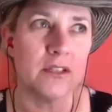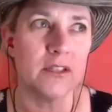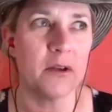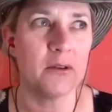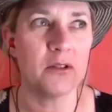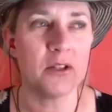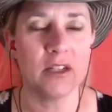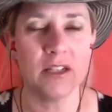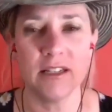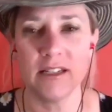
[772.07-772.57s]
So
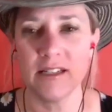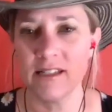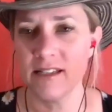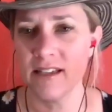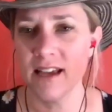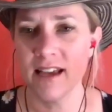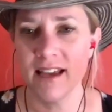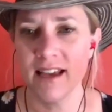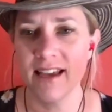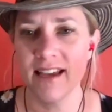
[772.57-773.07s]
she's
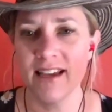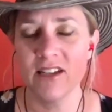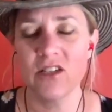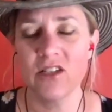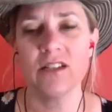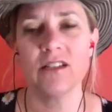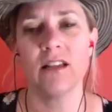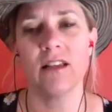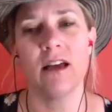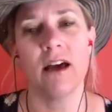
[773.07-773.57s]

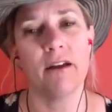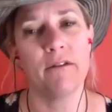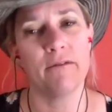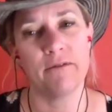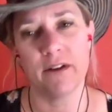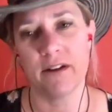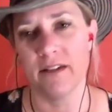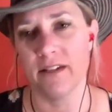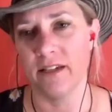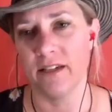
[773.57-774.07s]
a lot of
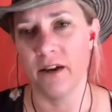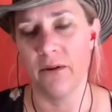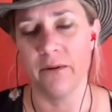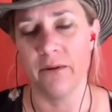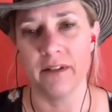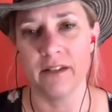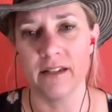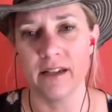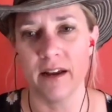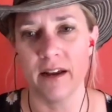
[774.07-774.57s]
fun to go
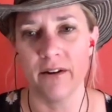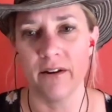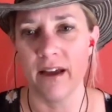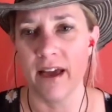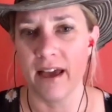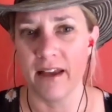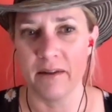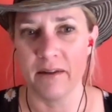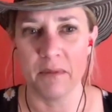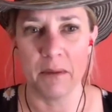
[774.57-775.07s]
inside her
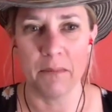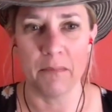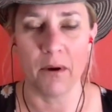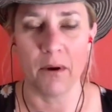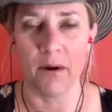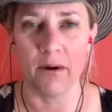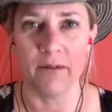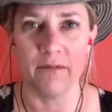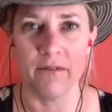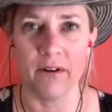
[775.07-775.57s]
head and be
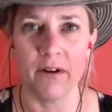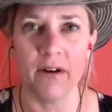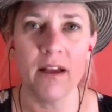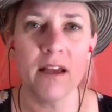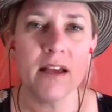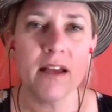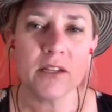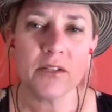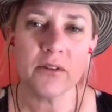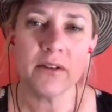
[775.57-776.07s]
part of her.
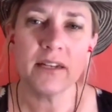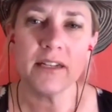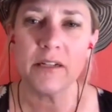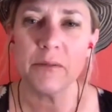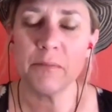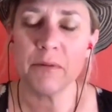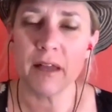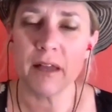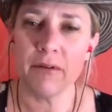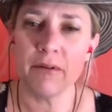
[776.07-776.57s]
So I get to
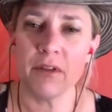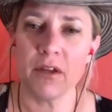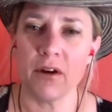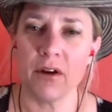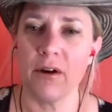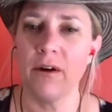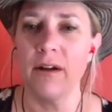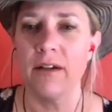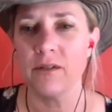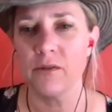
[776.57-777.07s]
play with
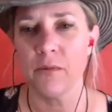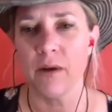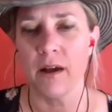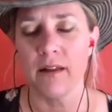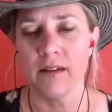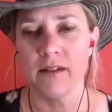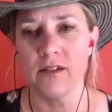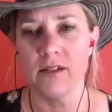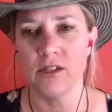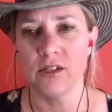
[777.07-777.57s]
her as
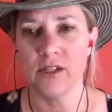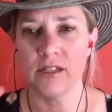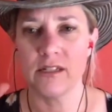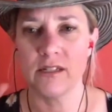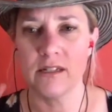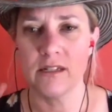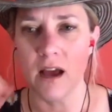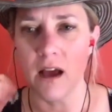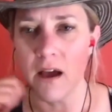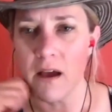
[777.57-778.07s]
well as
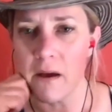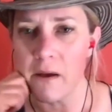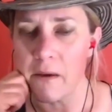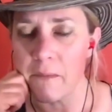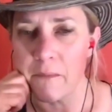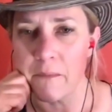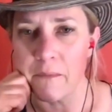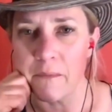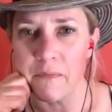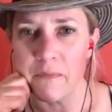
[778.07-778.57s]
just
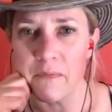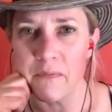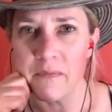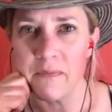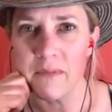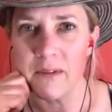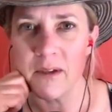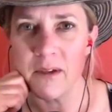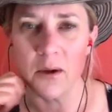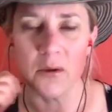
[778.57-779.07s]

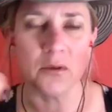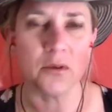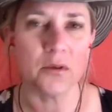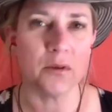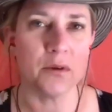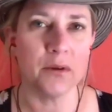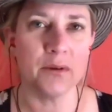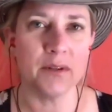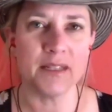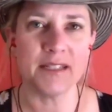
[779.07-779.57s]
go
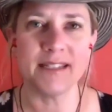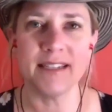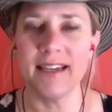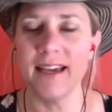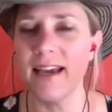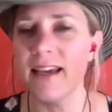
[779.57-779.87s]
through and see.